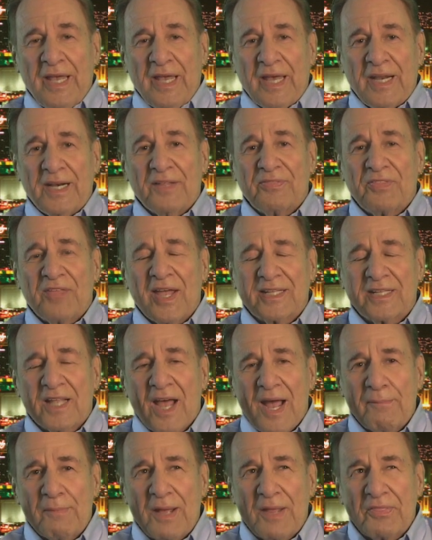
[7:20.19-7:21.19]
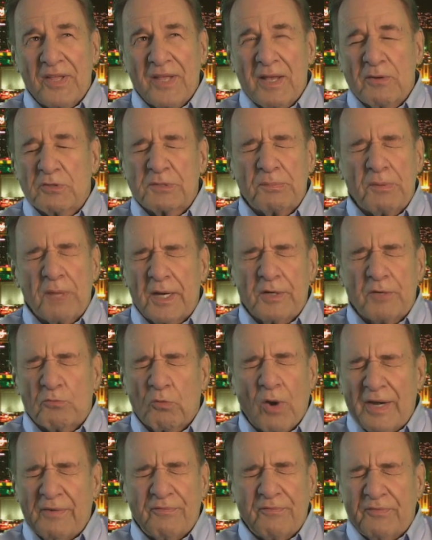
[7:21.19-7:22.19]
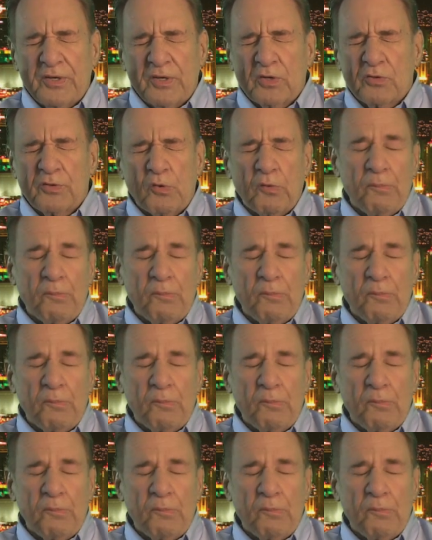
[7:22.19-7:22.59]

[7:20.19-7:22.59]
and at that time, I think I was playing right field,